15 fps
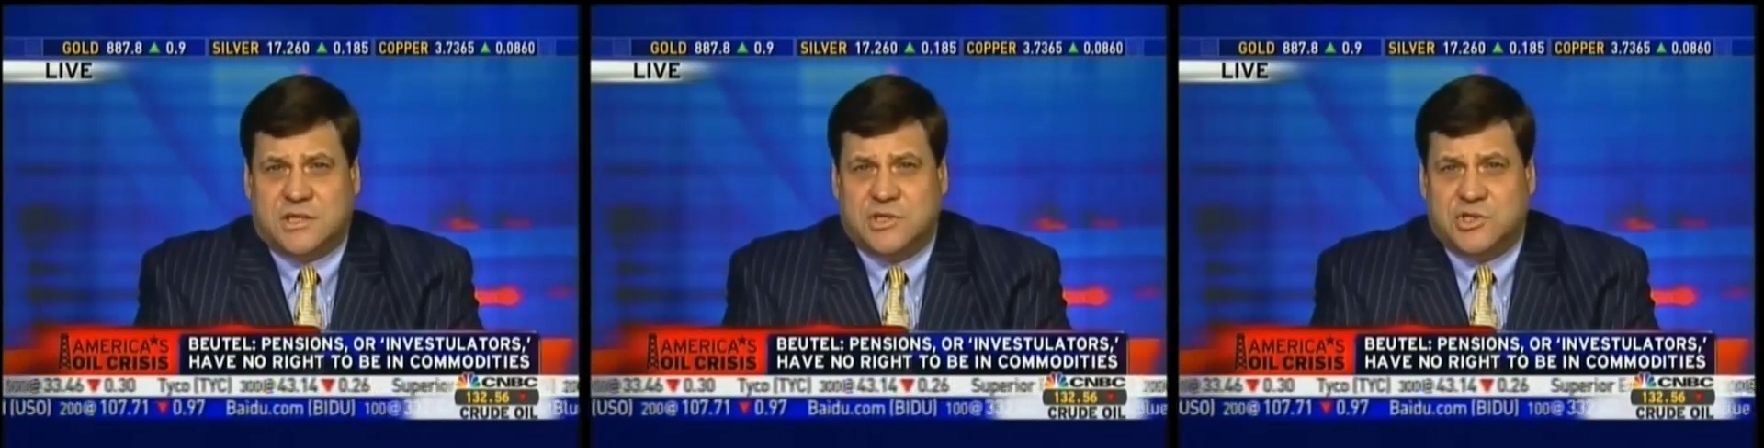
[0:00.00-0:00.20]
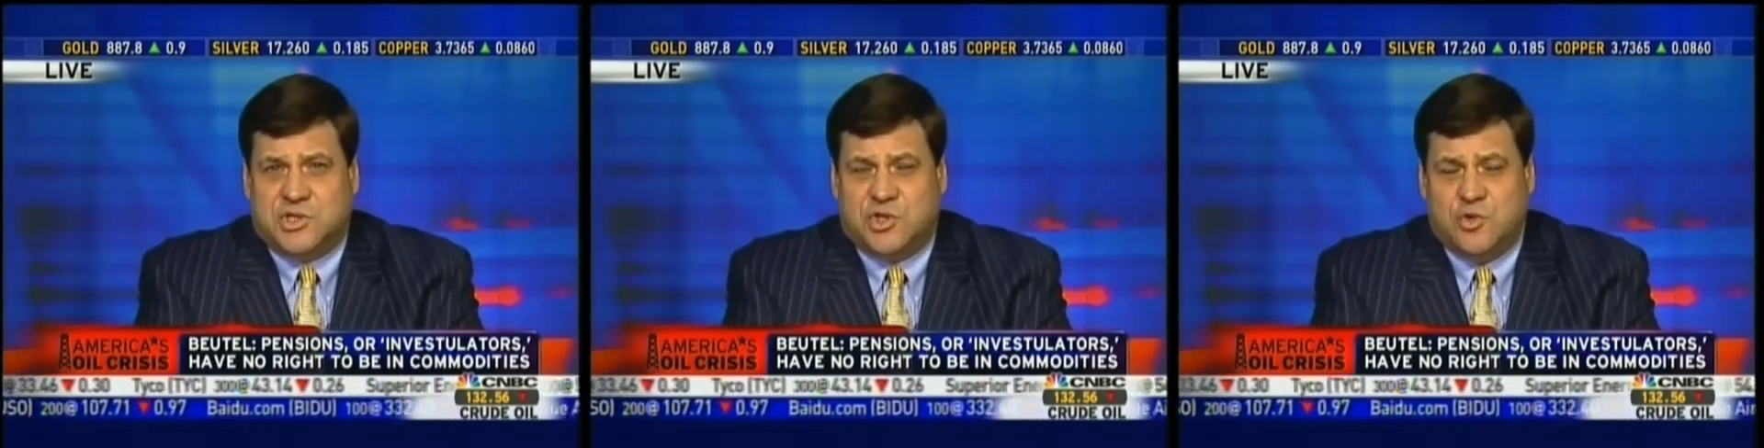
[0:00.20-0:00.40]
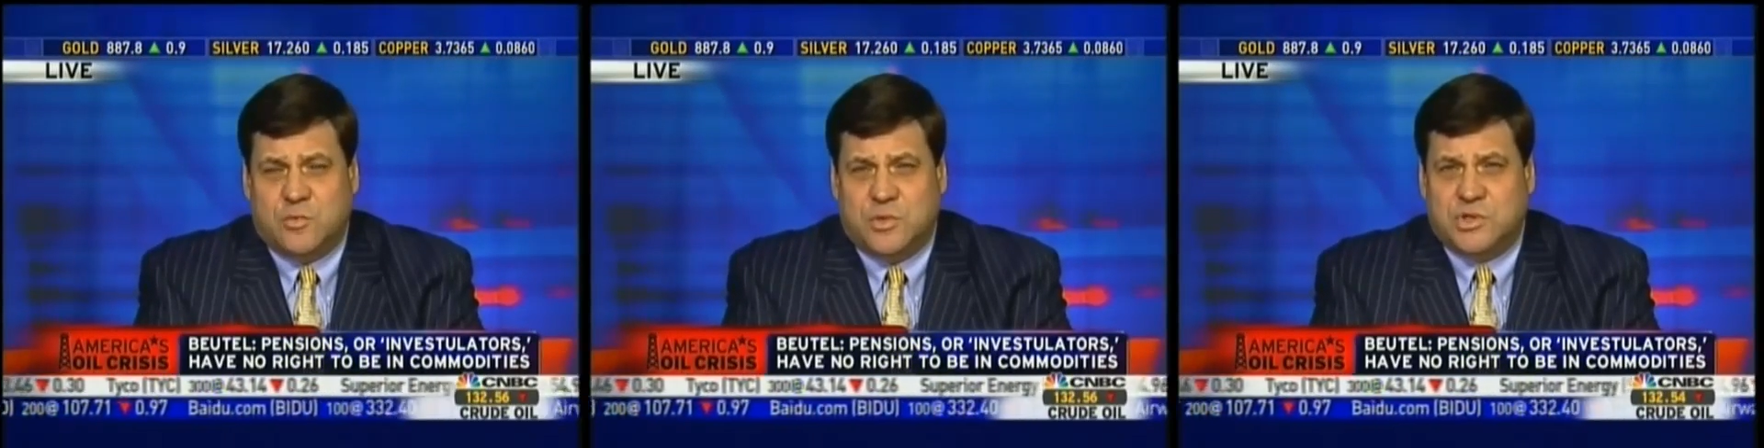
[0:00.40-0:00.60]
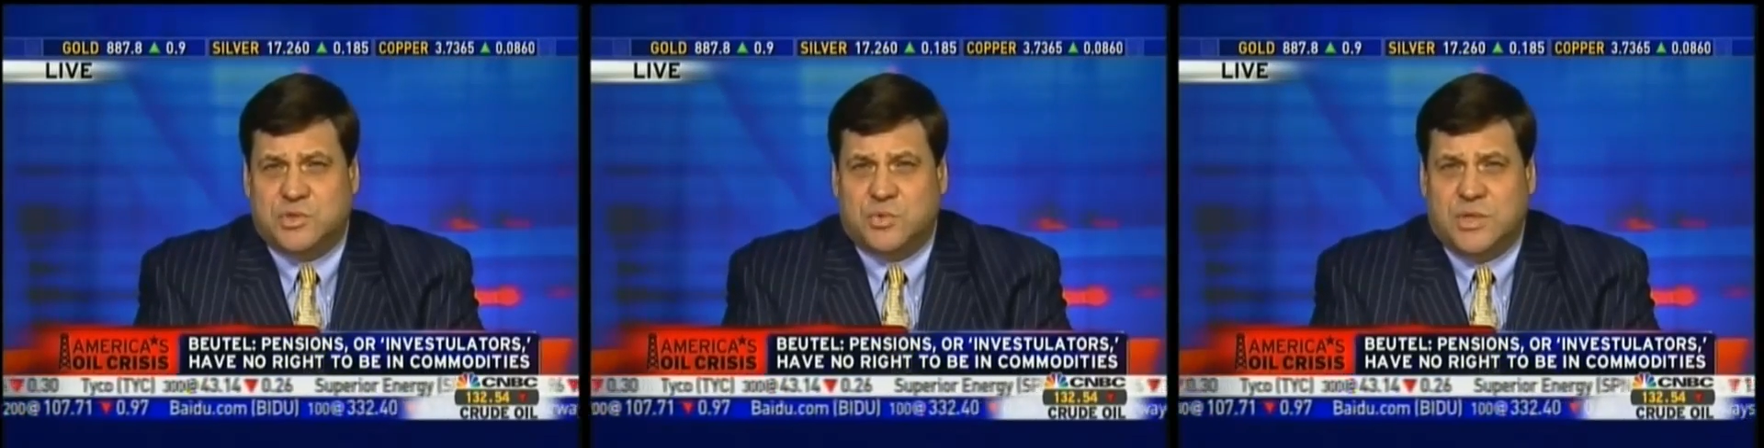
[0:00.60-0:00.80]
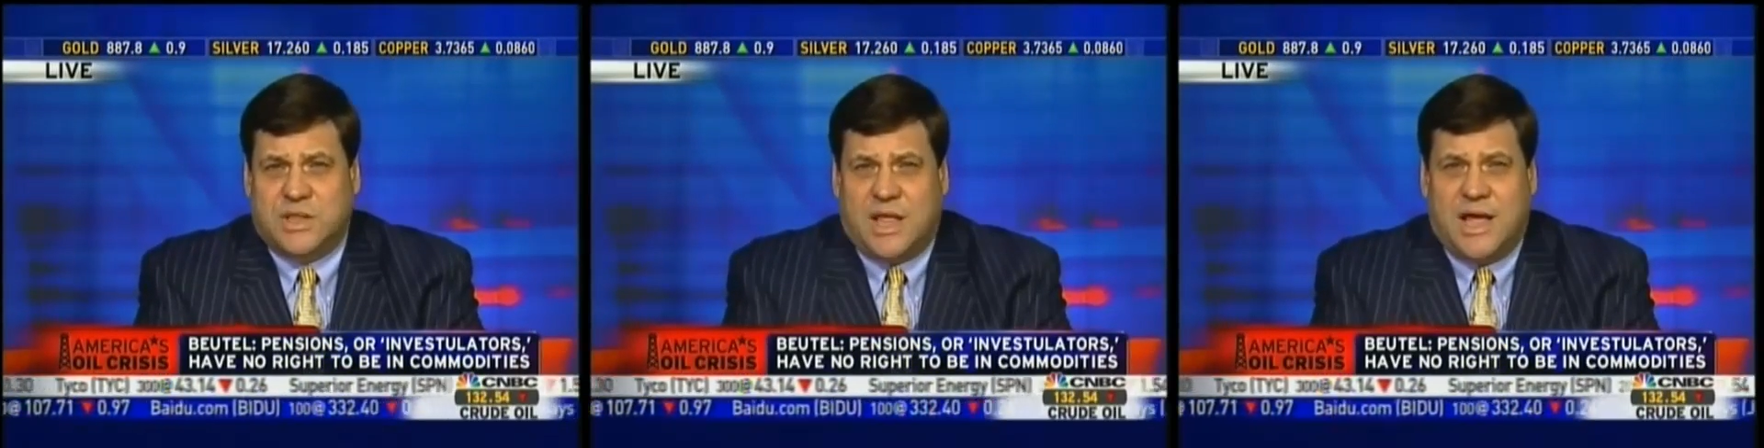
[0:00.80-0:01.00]
consumers
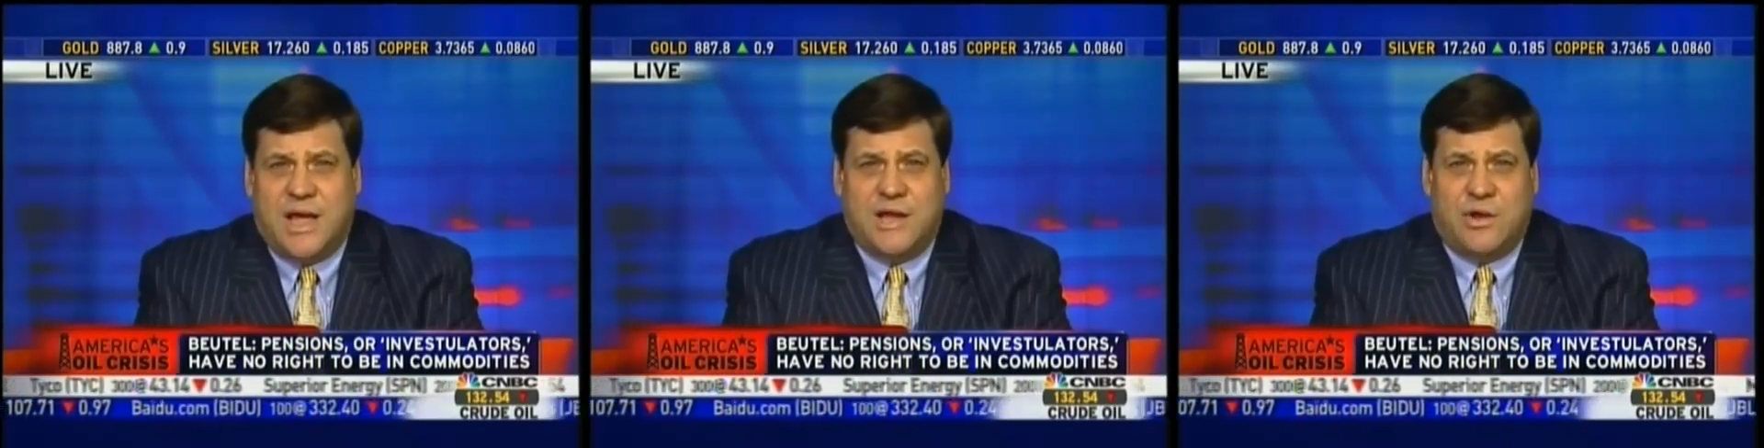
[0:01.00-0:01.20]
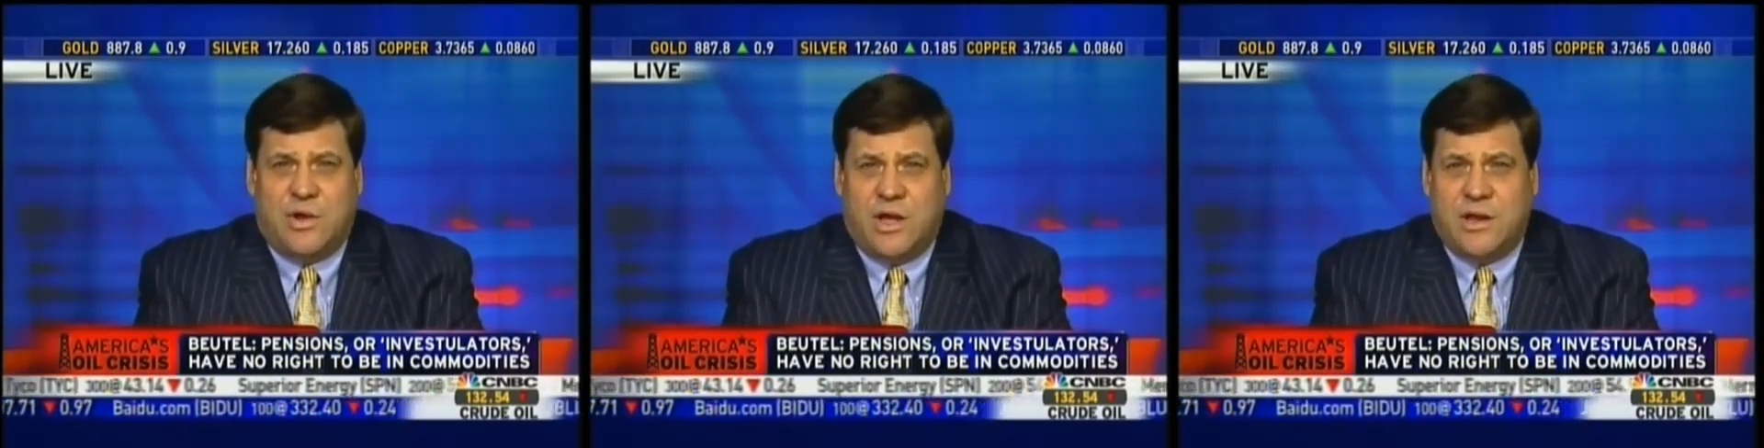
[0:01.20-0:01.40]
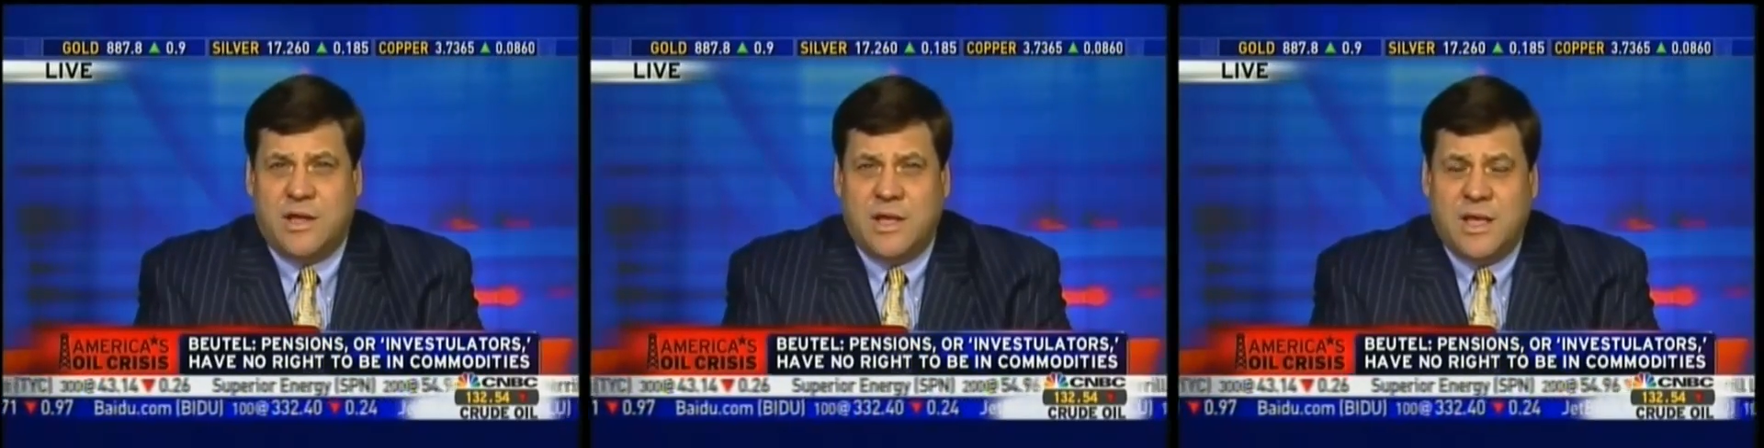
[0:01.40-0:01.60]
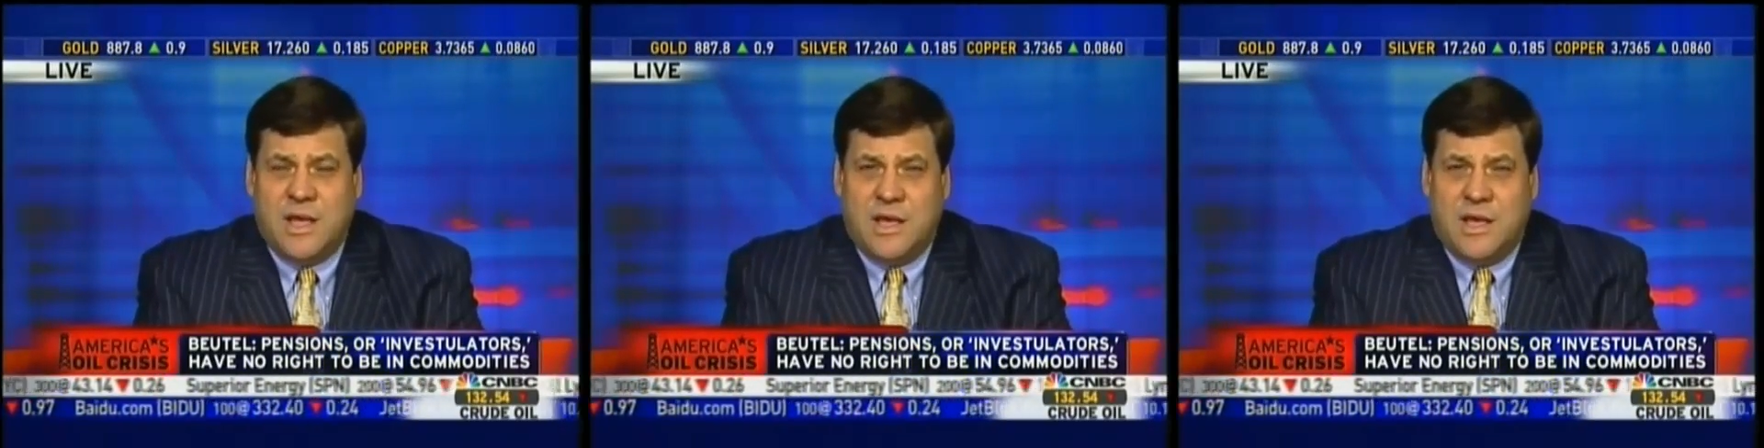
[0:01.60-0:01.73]
rely on.